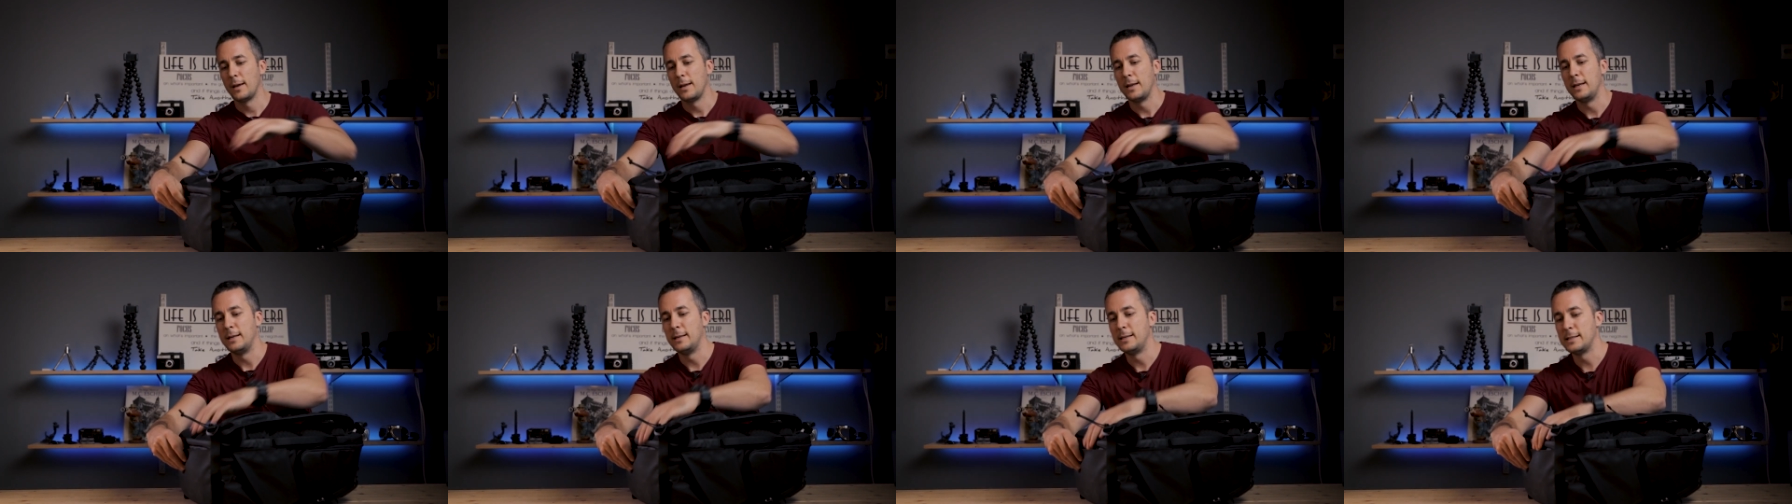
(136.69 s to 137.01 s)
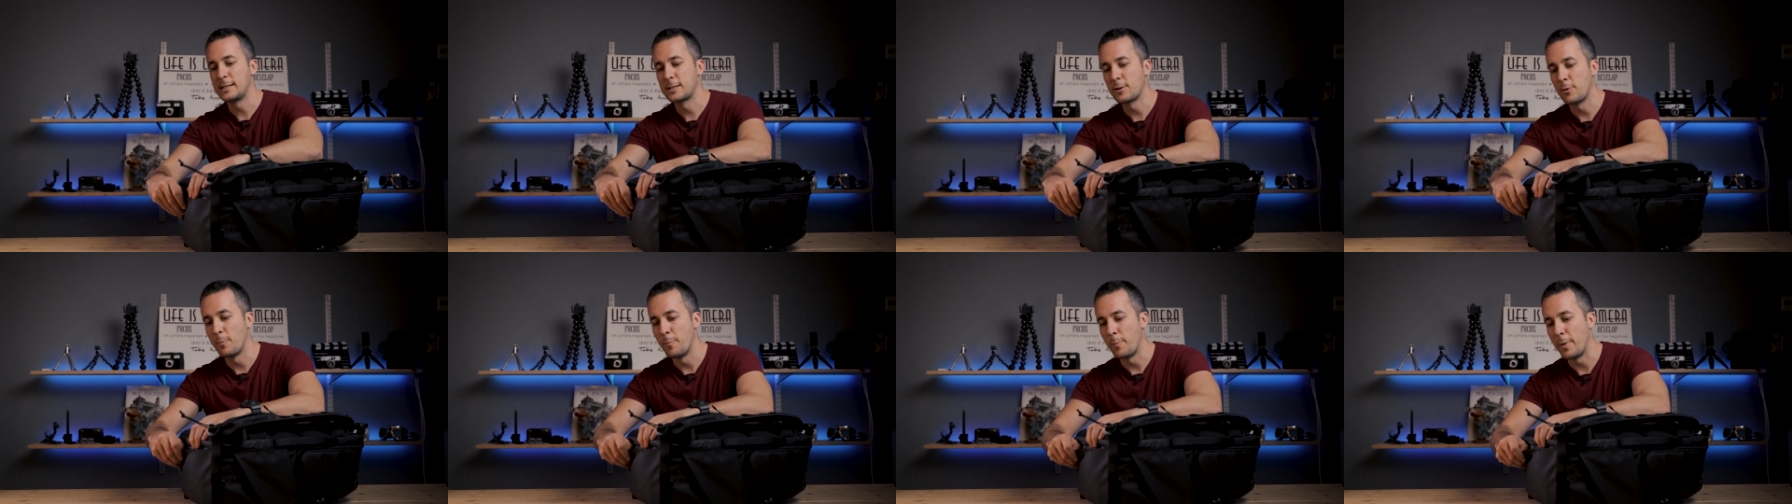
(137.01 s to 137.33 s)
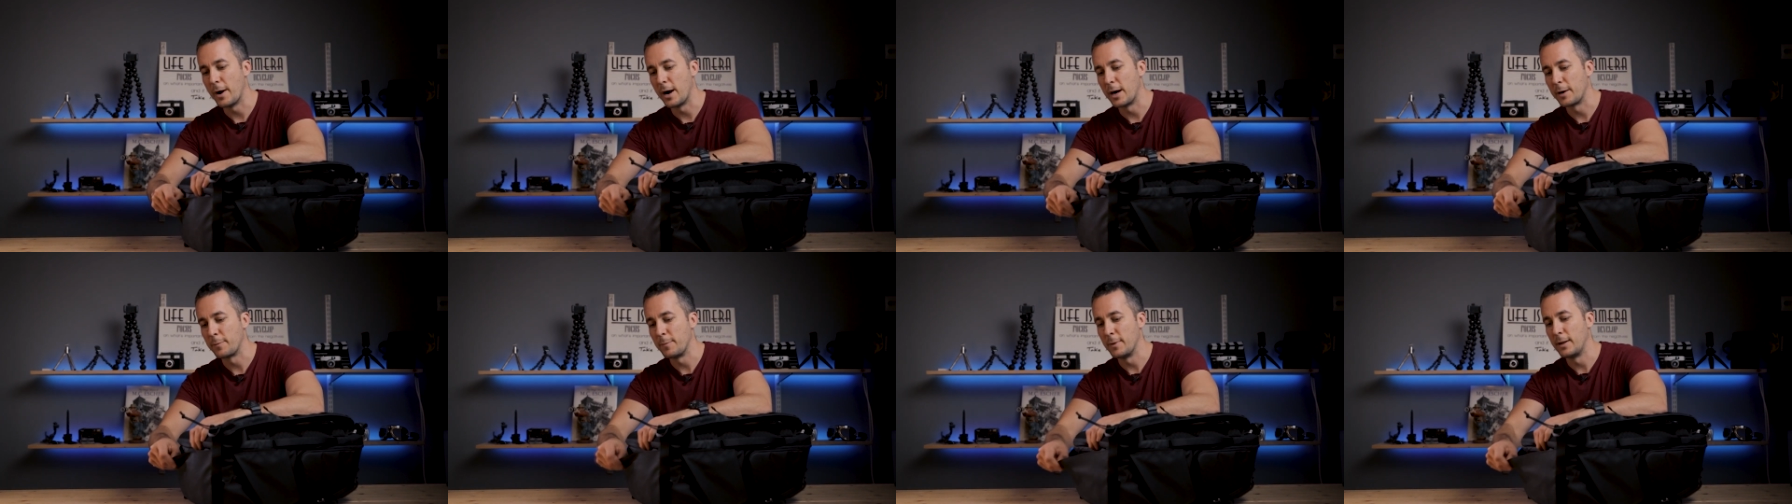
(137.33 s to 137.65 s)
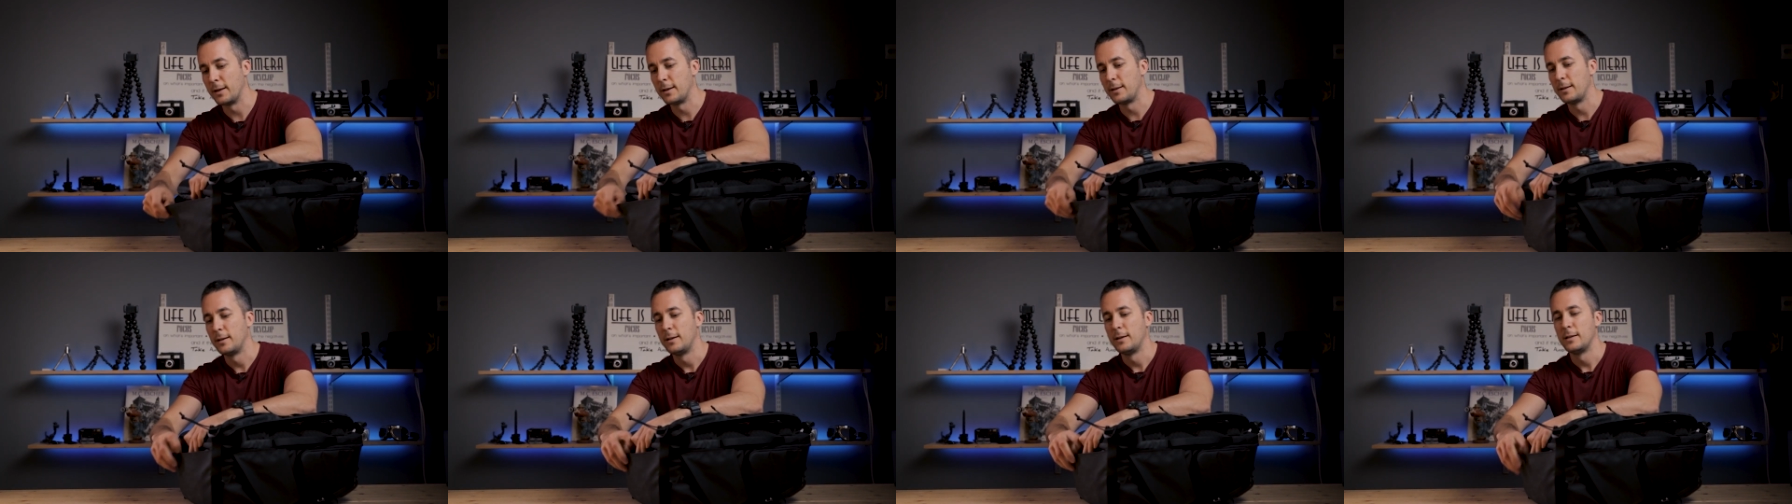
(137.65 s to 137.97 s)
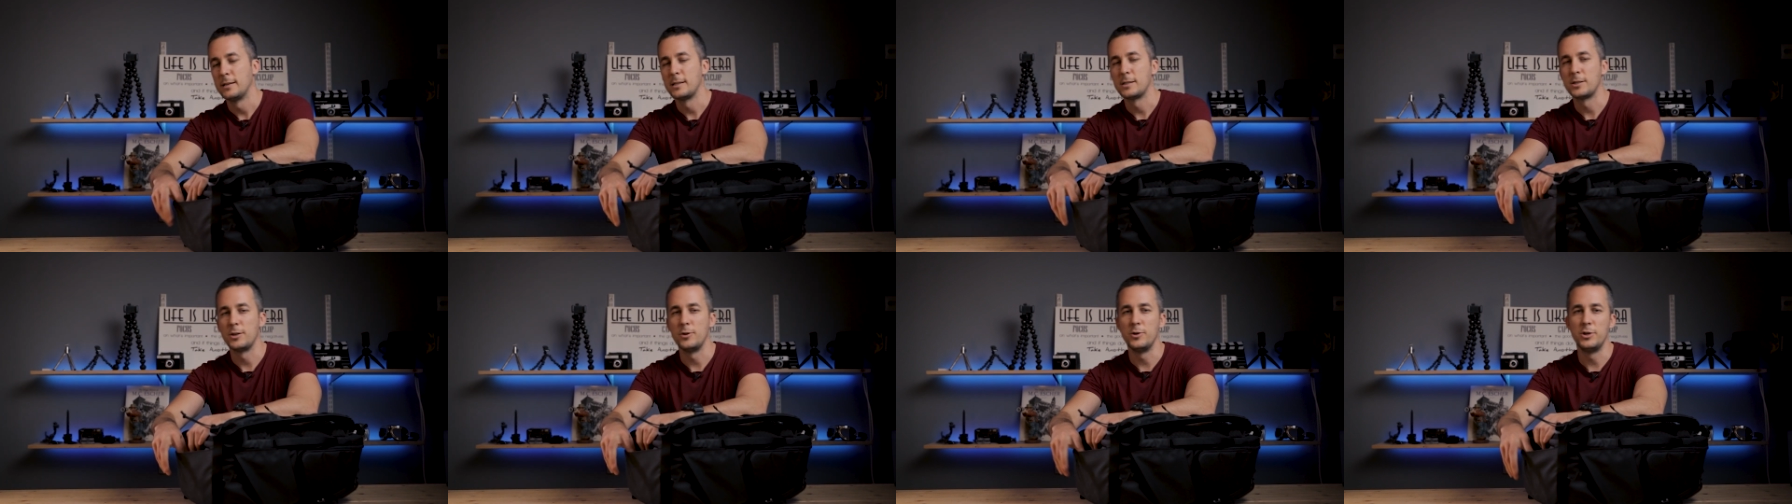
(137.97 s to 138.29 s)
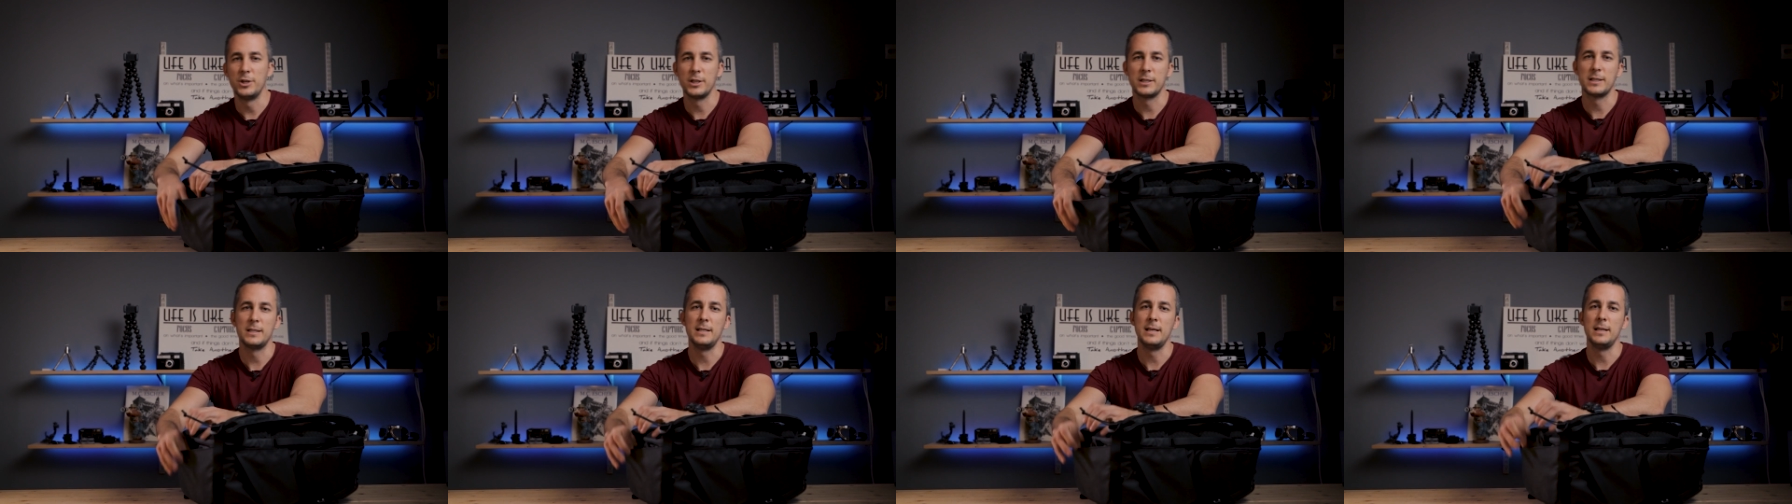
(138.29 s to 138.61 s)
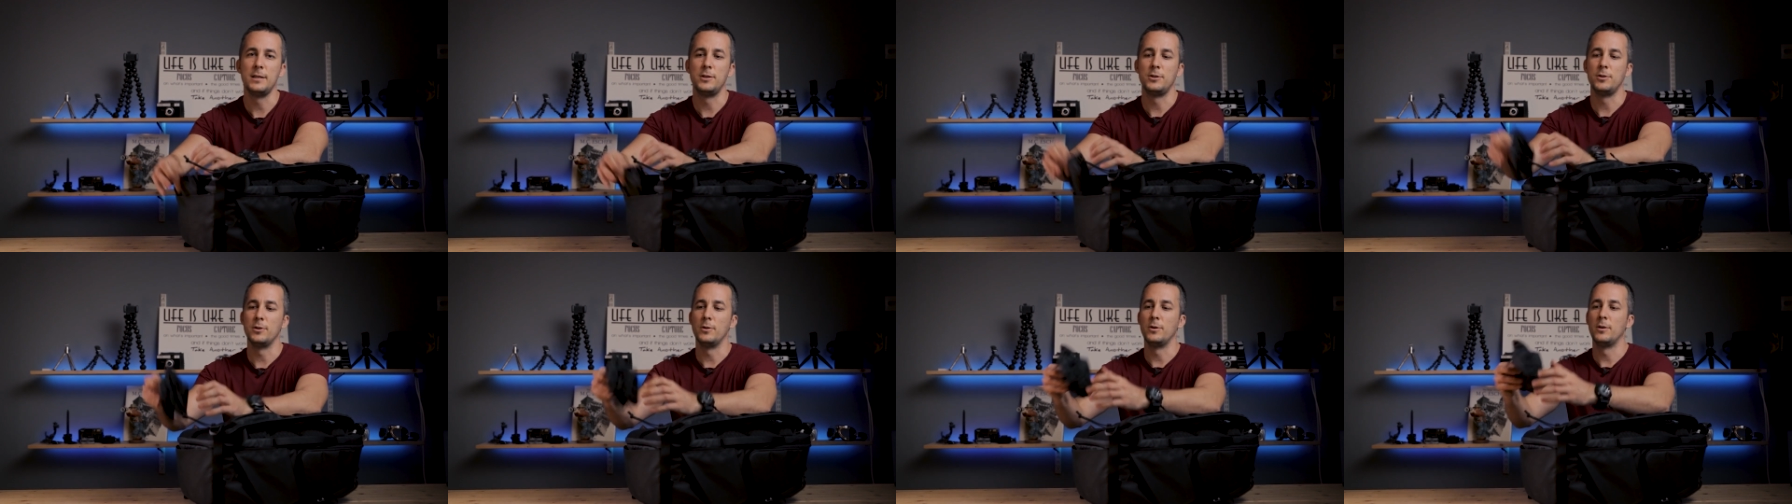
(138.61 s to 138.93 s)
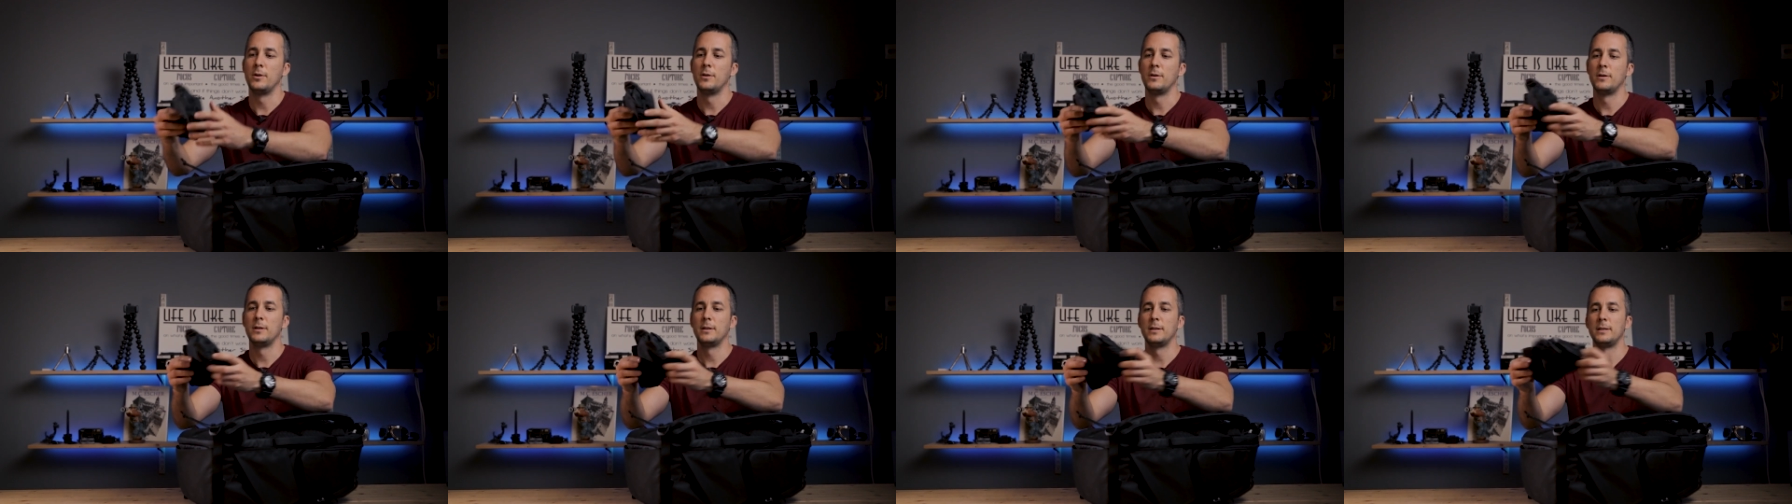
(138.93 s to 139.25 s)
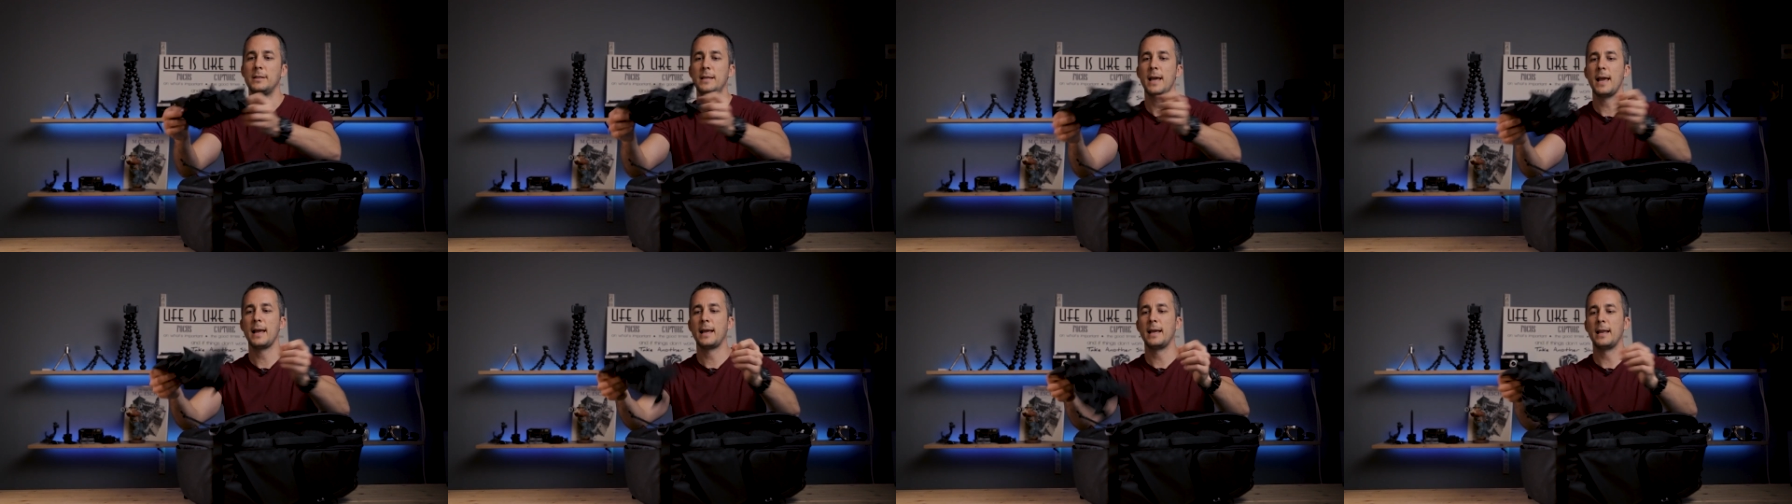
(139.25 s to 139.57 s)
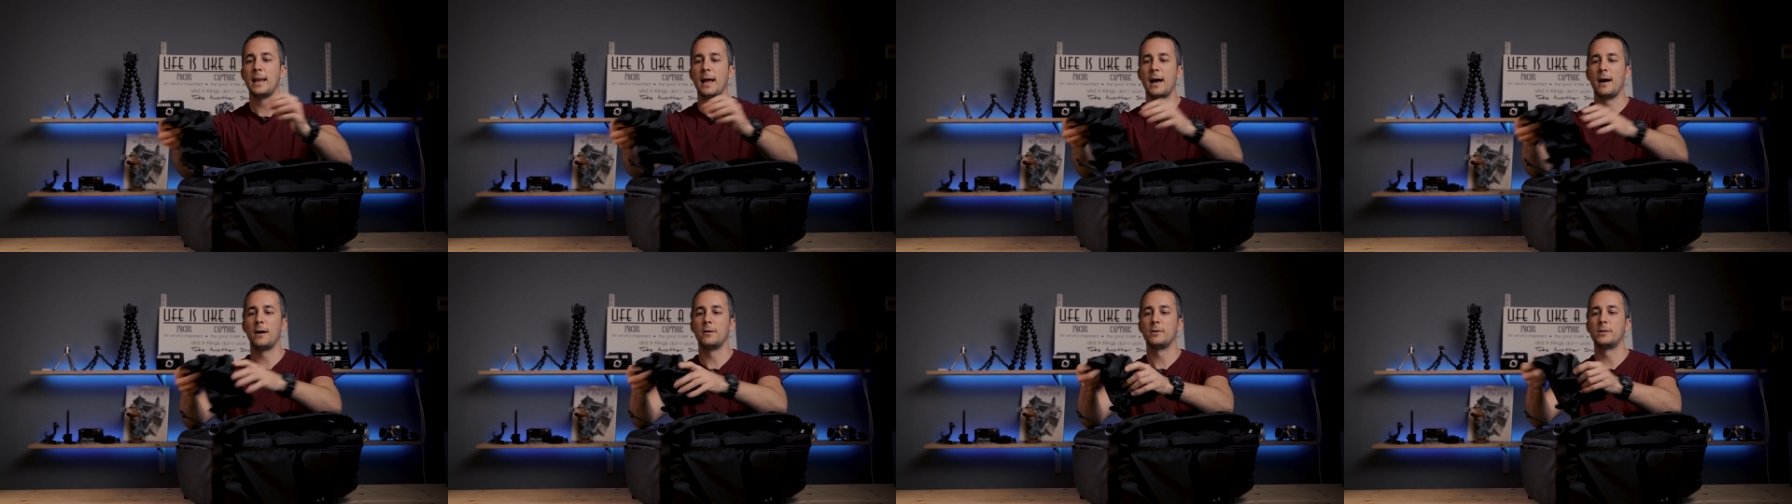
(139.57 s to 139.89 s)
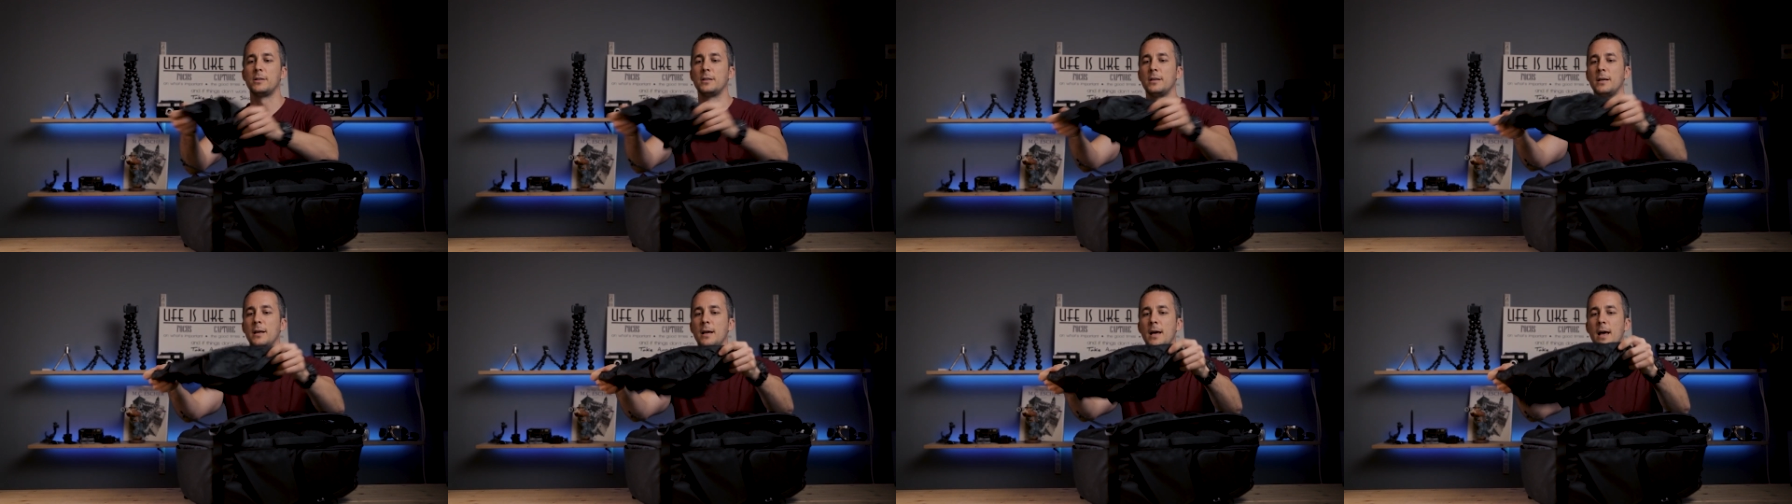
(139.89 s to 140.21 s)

in this compartment so you just need to take it out